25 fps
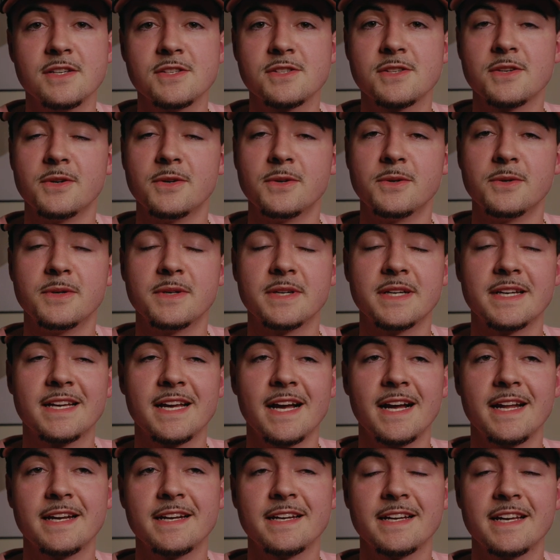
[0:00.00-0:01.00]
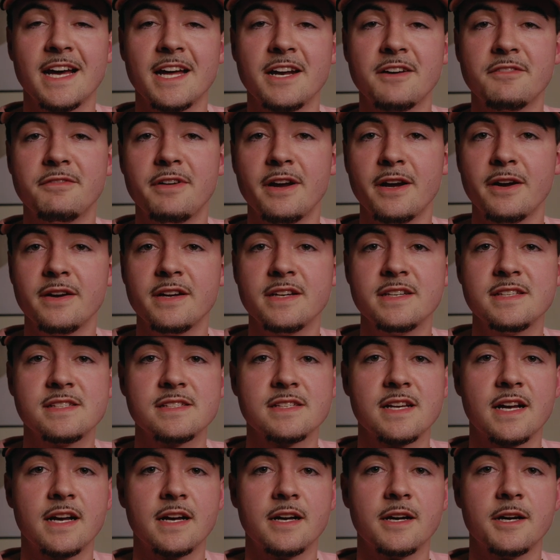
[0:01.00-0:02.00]
So it kind of
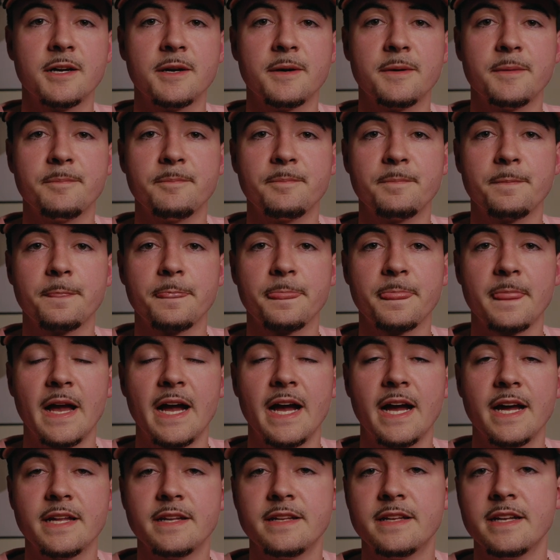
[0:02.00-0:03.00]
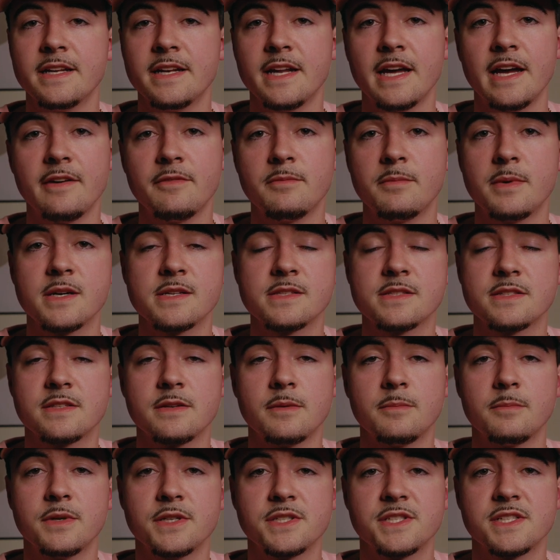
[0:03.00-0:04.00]
varies. I didn't have
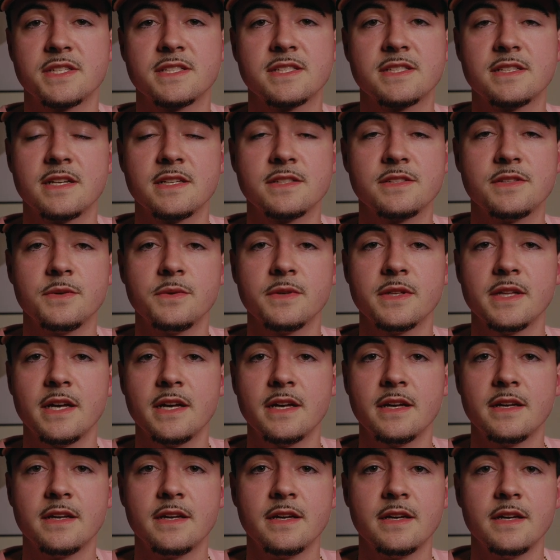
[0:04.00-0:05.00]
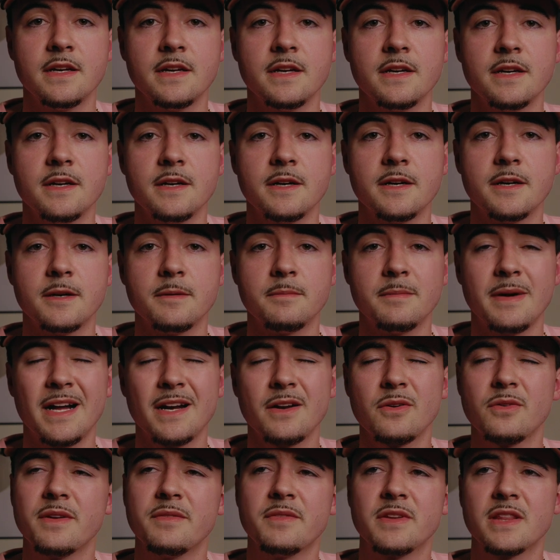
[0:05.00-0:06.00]
much success doing that.
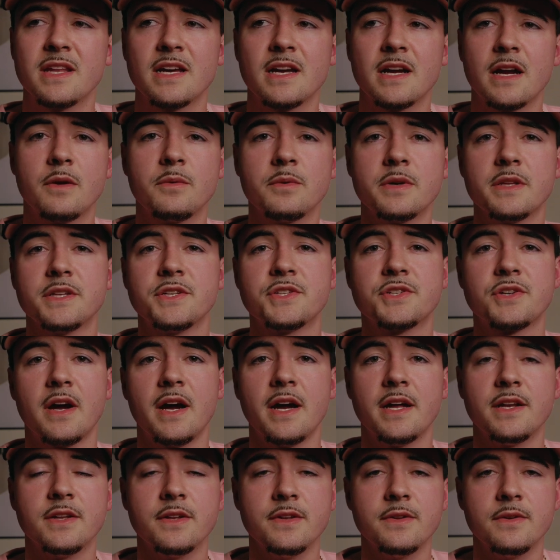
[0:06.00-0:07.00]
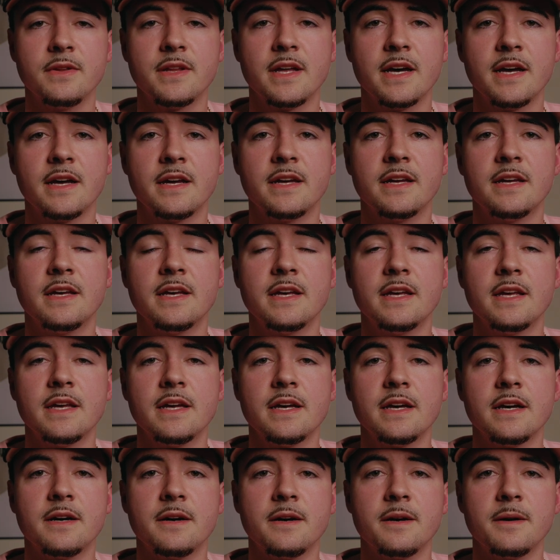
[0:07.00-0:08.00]
I don't even think I really tried to do that.
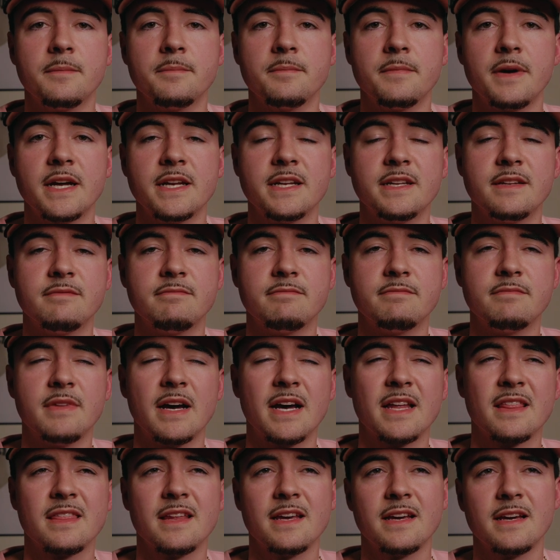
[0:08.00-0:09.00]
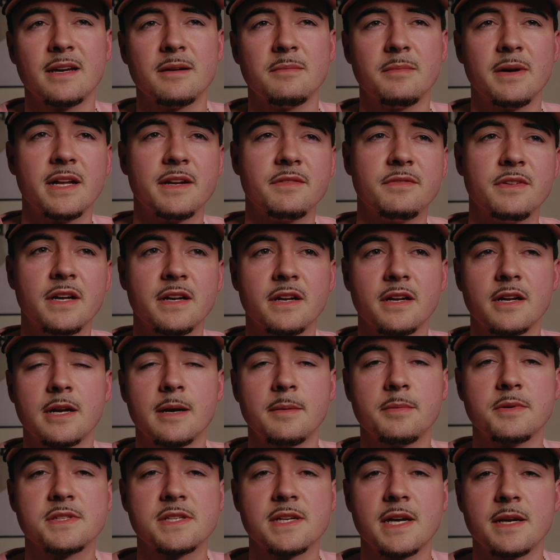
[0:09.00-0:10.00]
I think I might have done it a
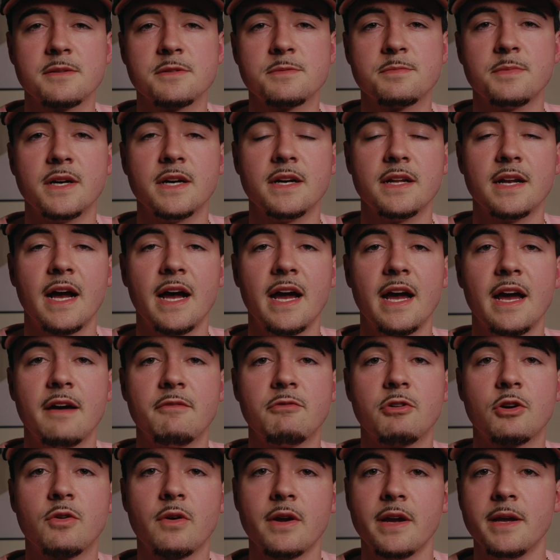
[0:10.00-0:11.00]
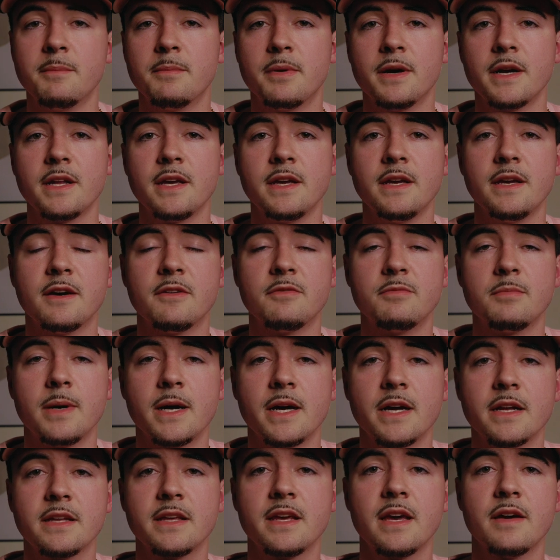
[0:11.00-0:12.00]
couple times, but I have a great buddy of
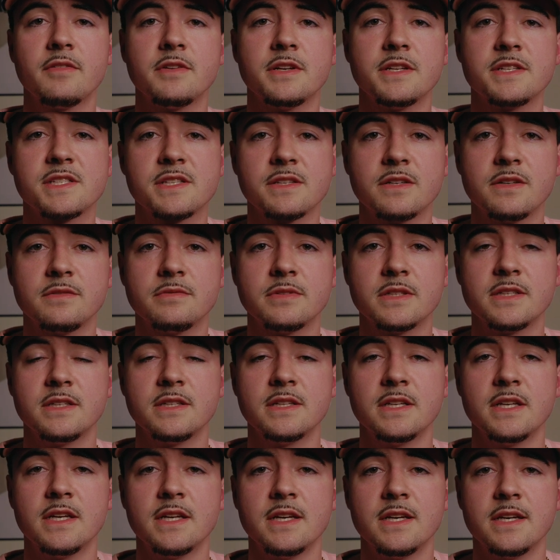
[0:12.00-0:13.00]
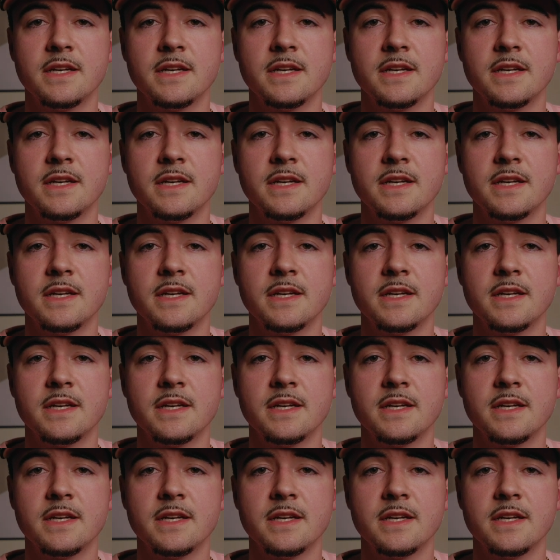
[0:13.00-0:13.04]
mine, Kevin DeSilva.